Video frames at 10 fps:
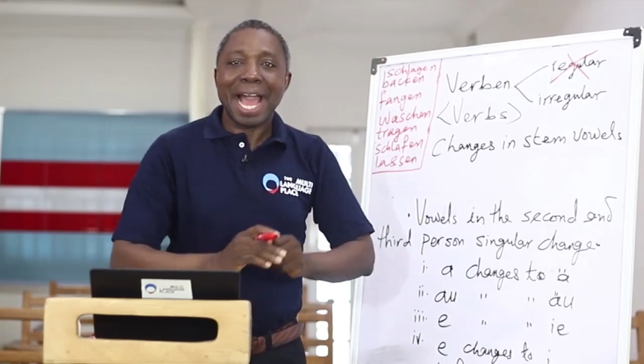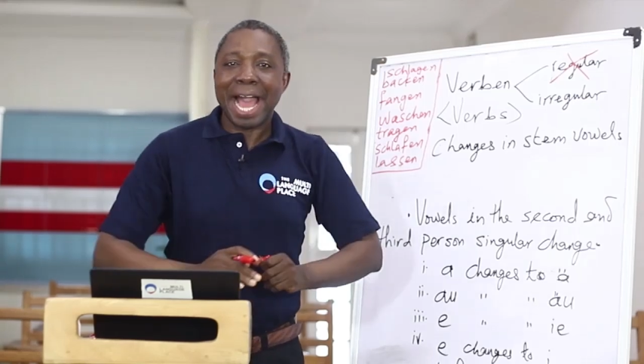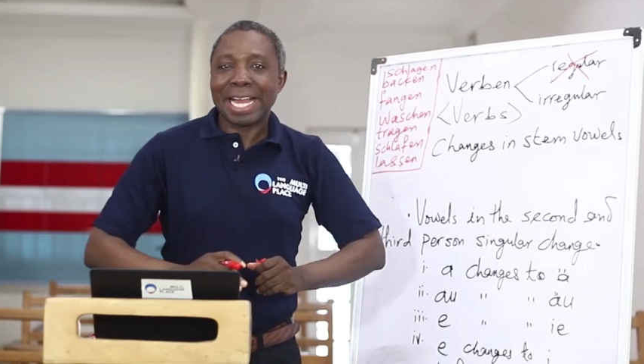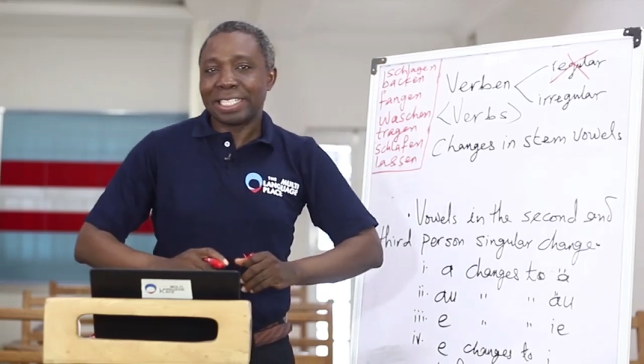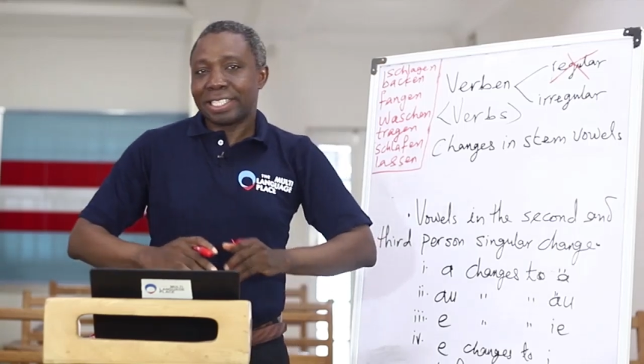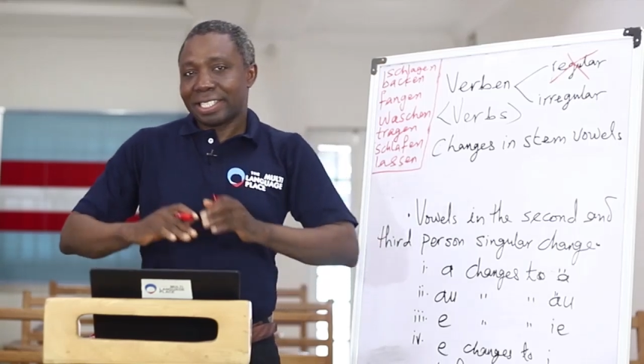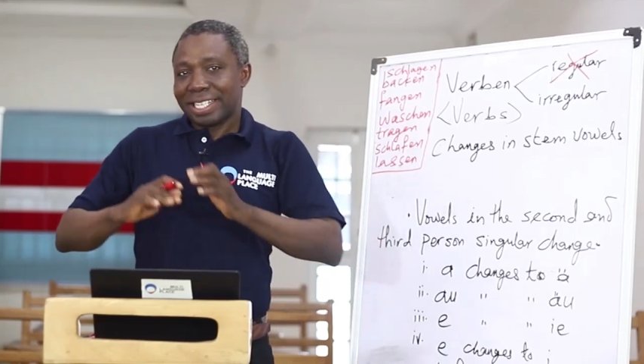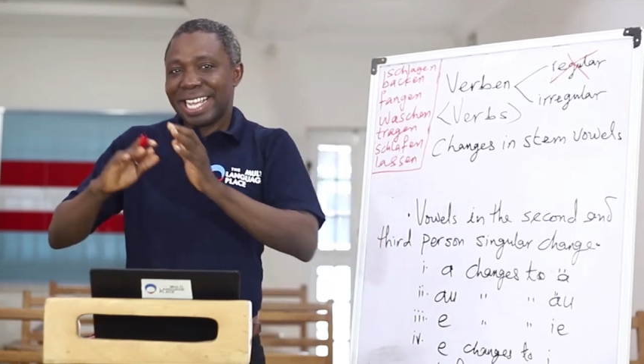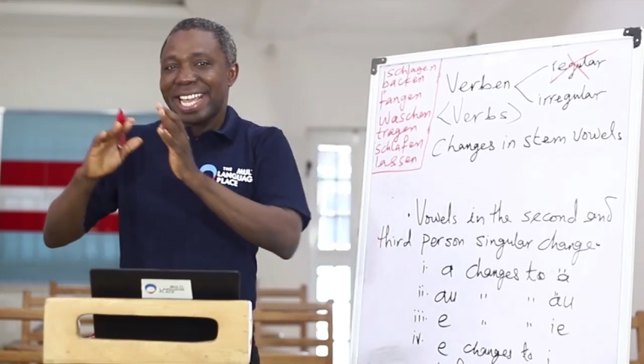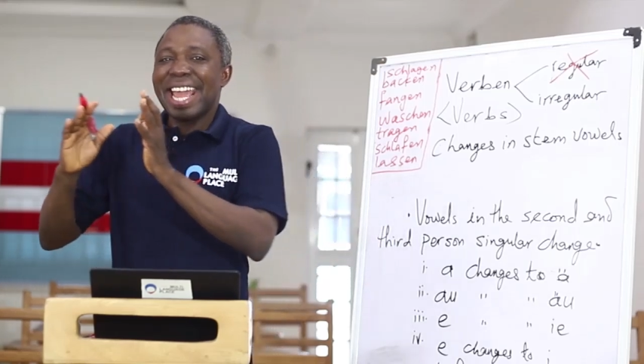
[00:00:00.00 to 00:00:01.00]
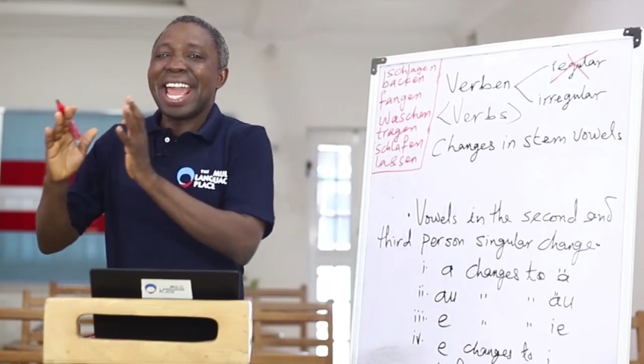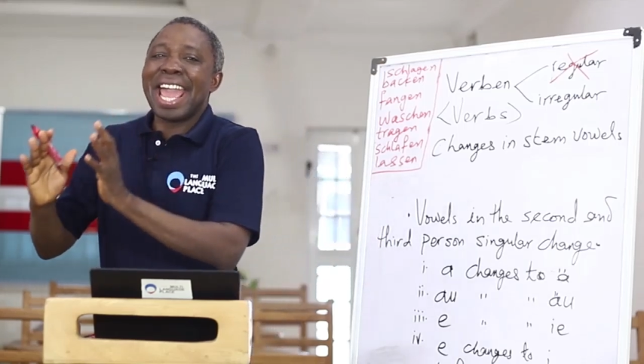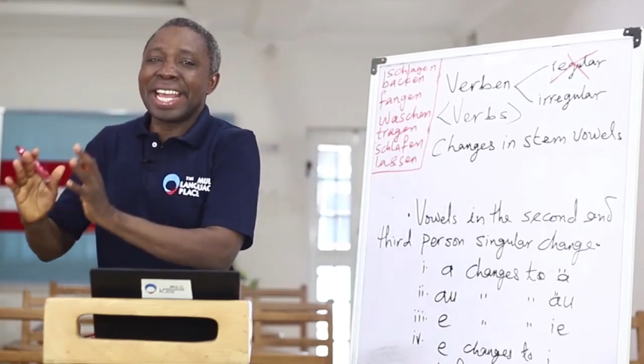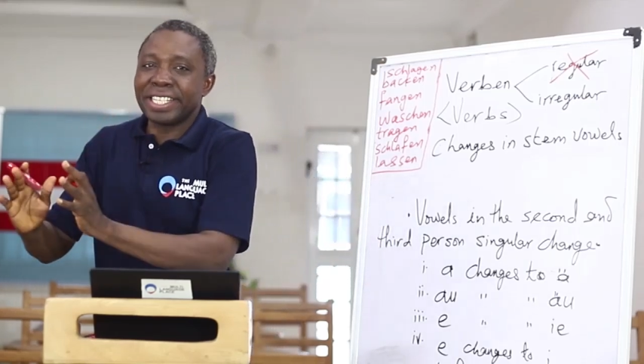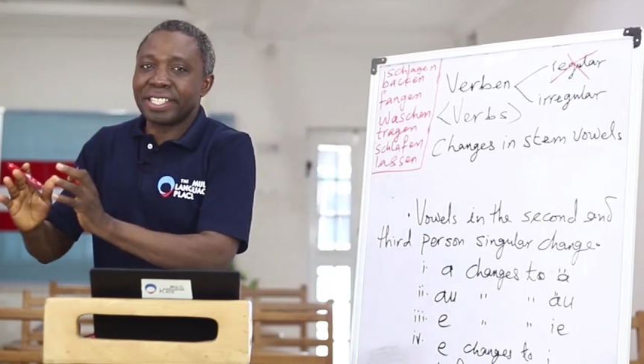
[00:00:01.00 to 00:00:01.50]
and
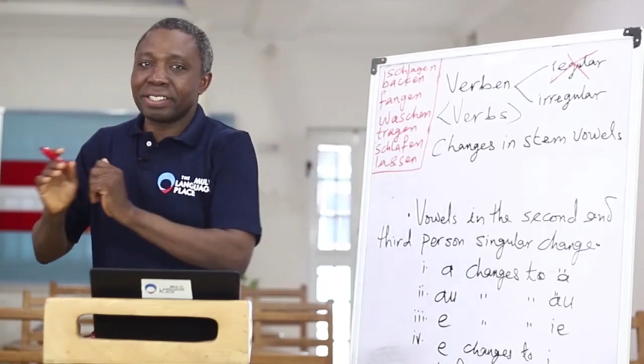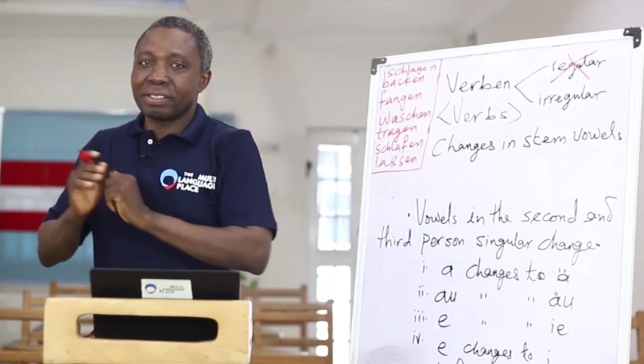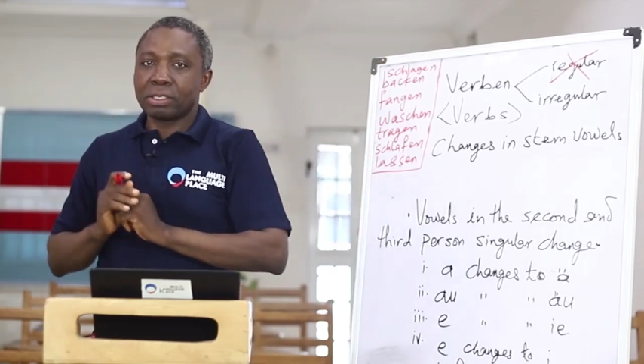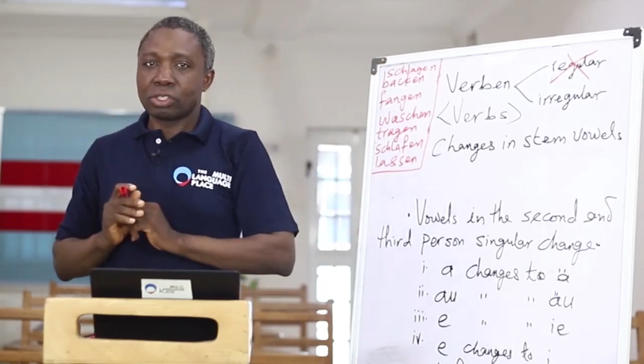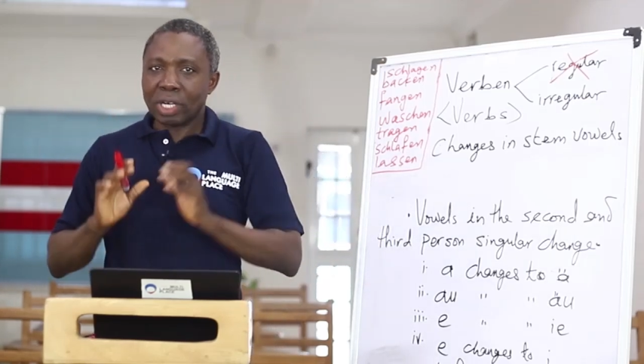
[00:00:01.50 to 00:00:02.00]
ending.